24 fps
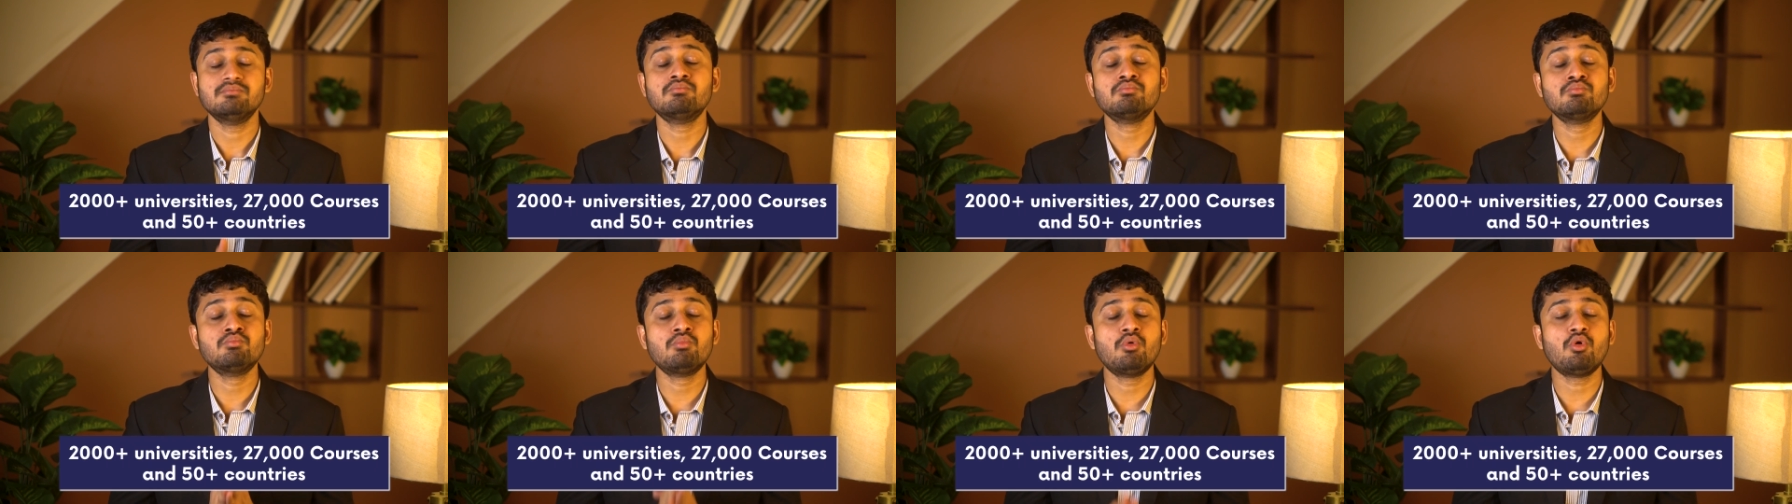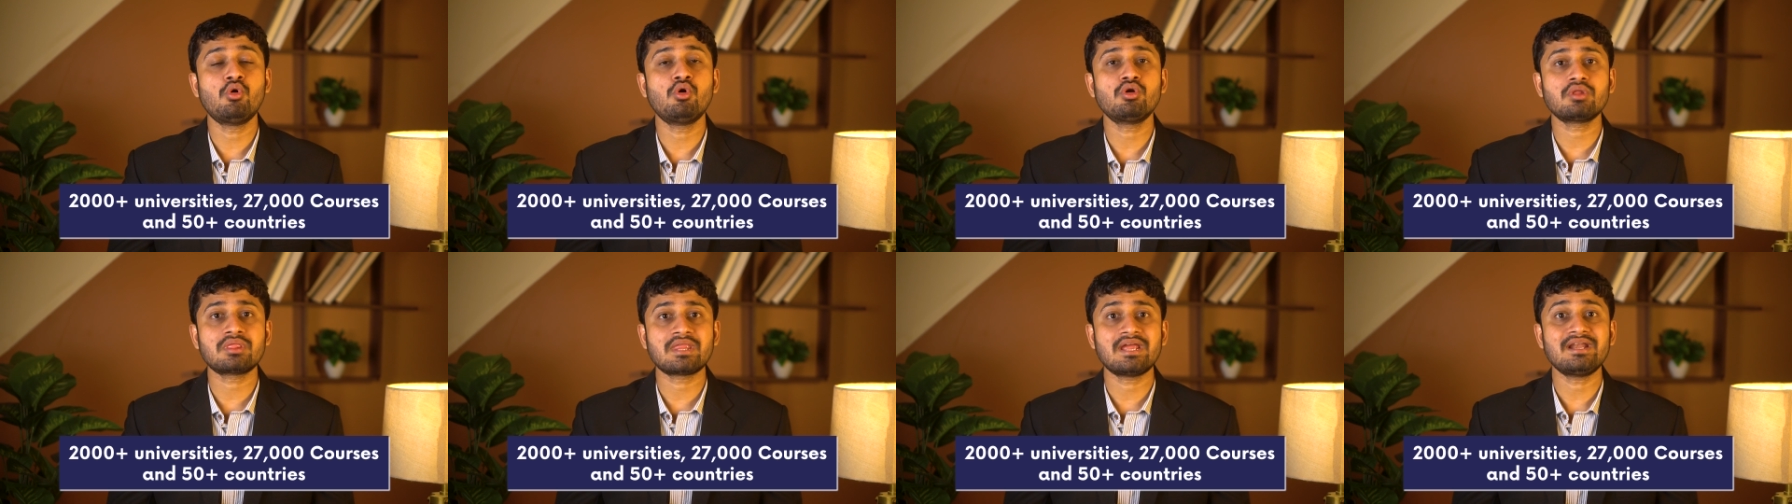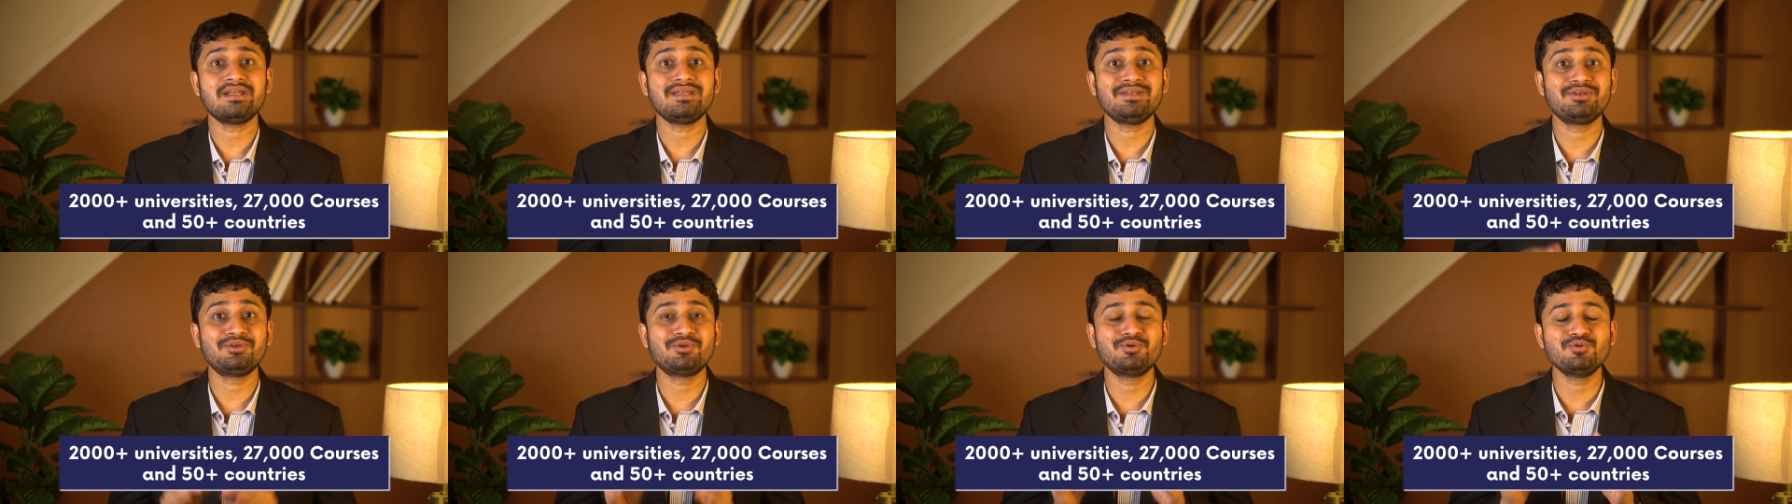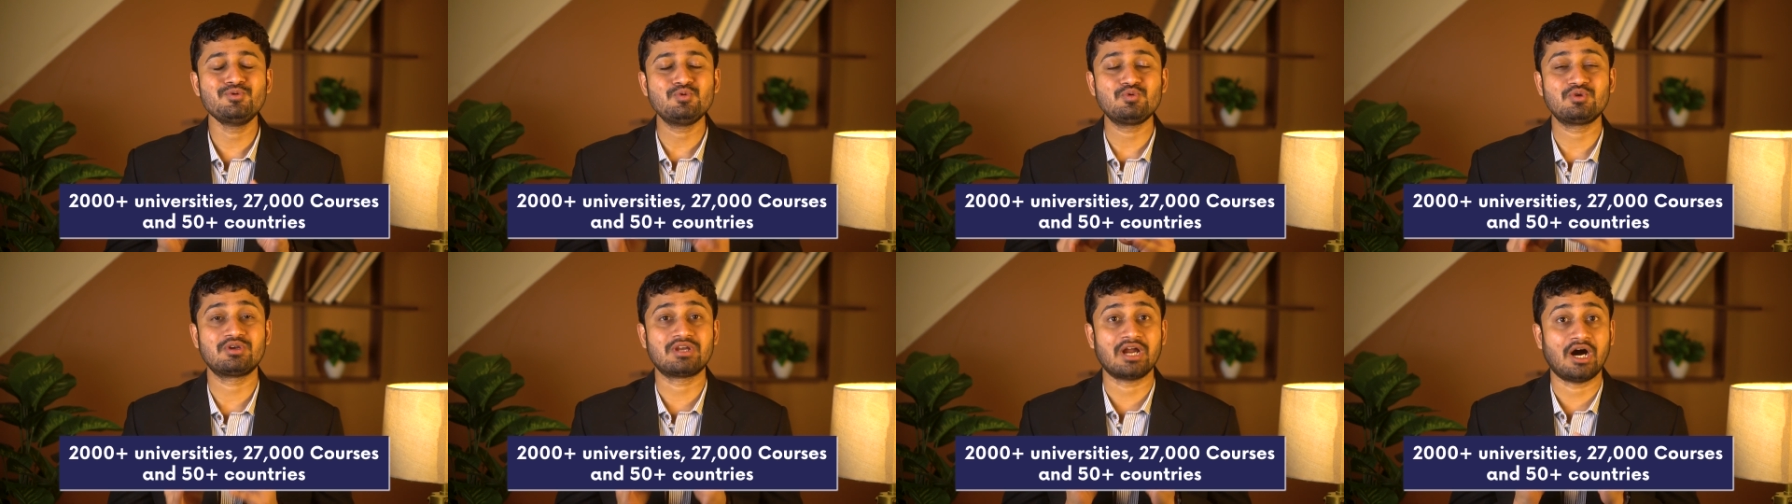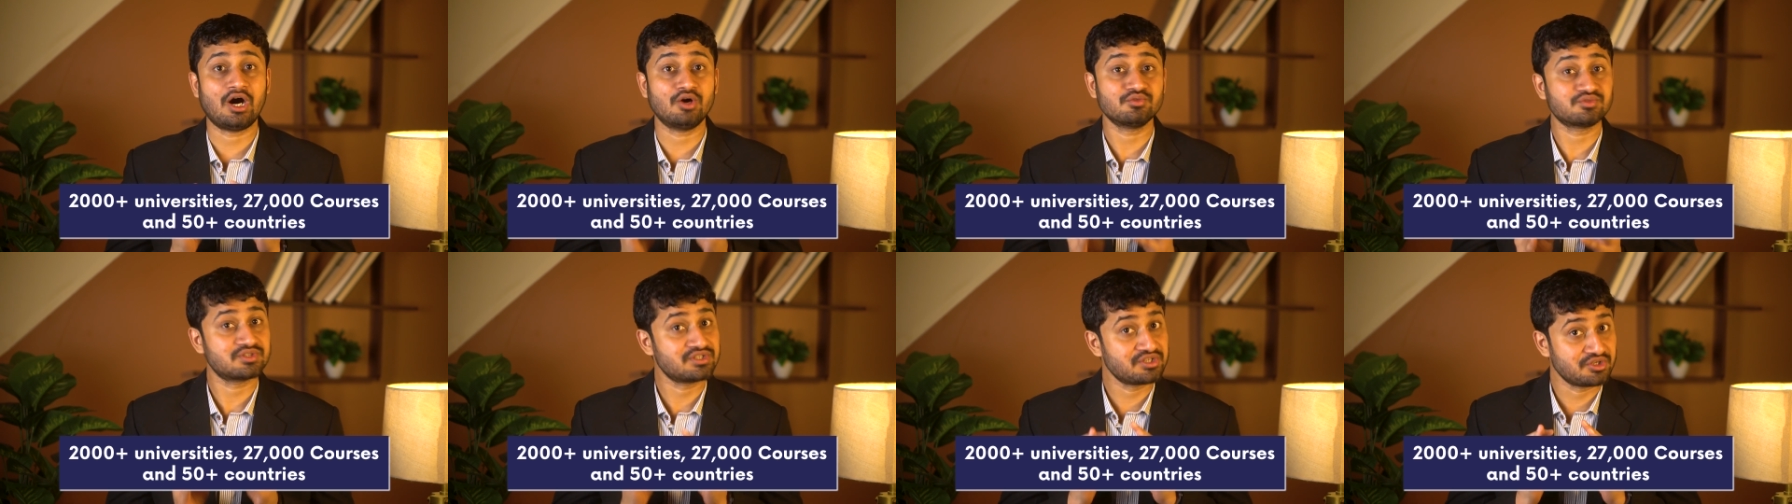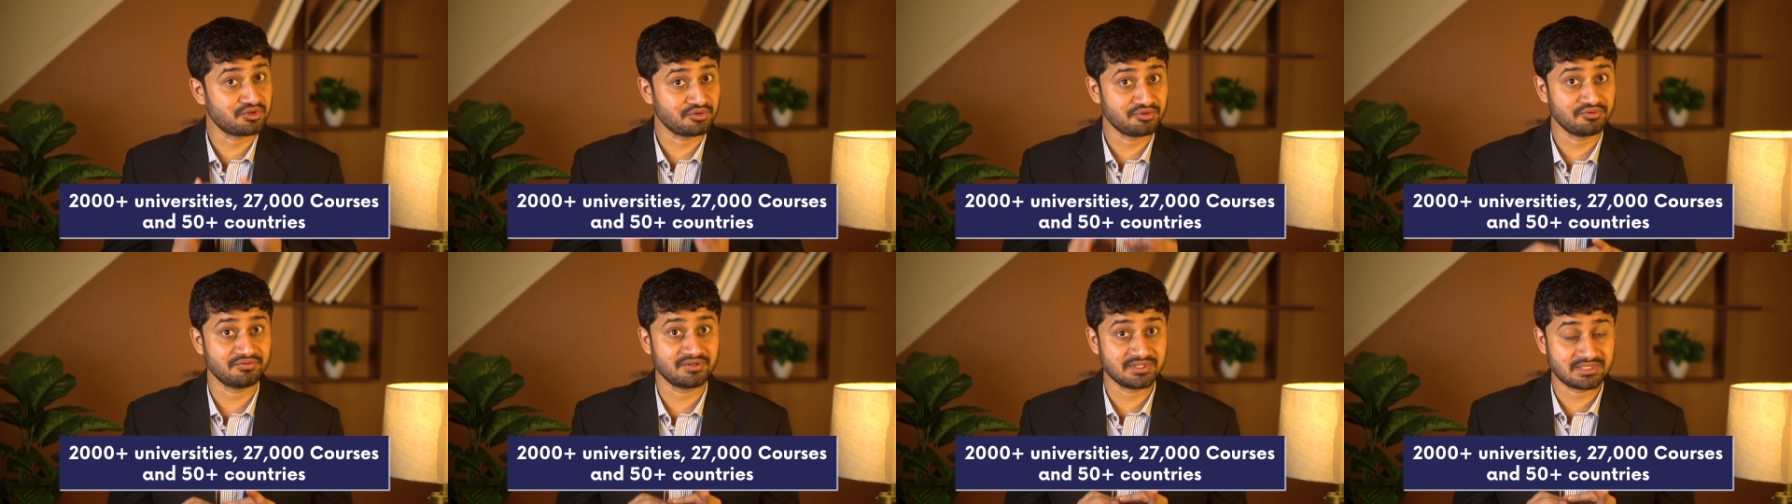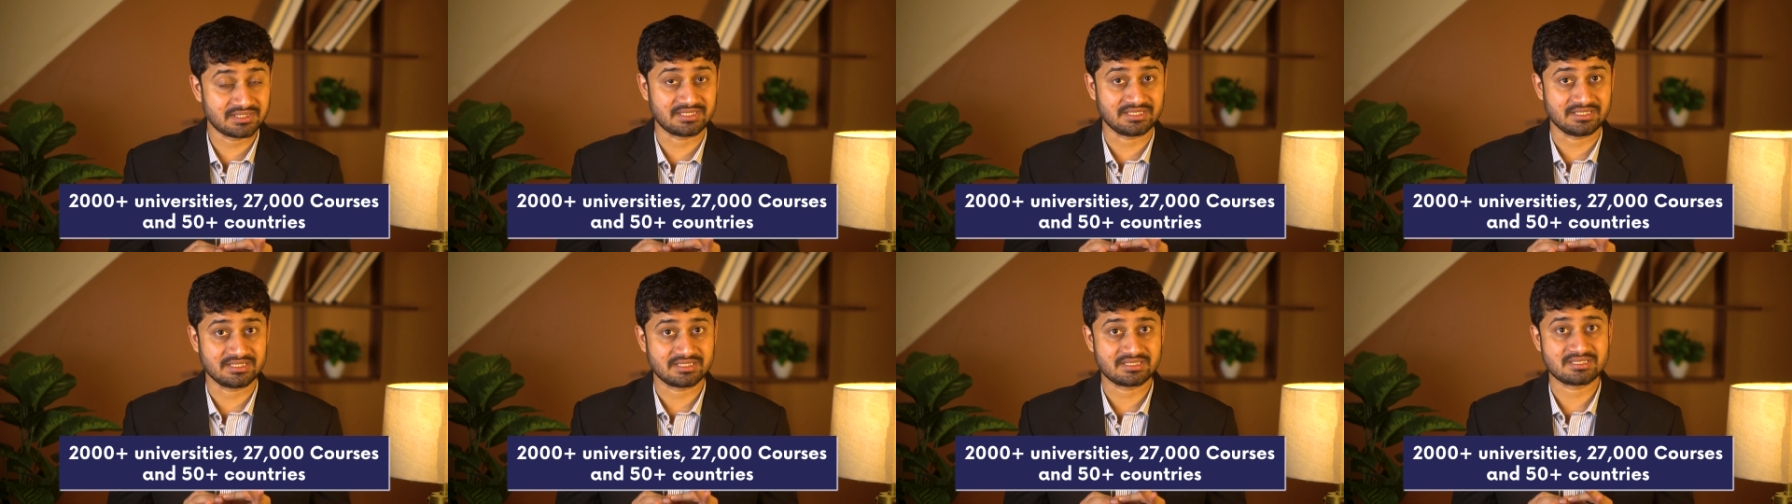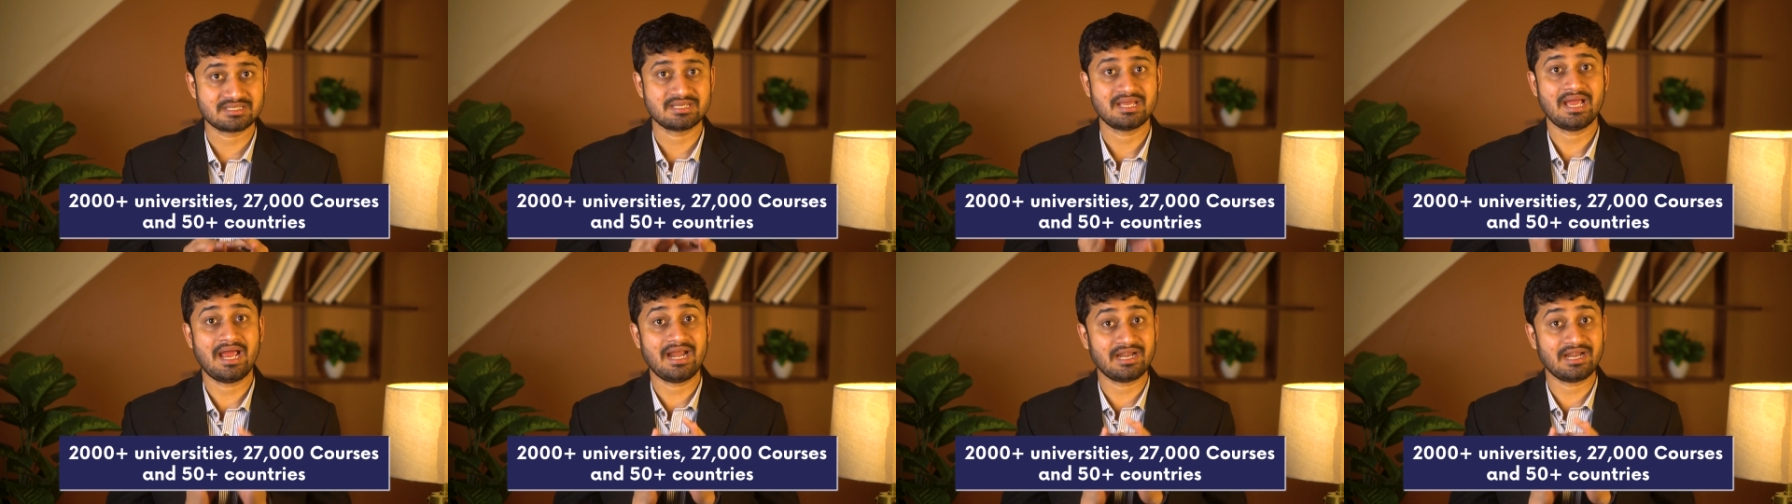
more than 2,000 universities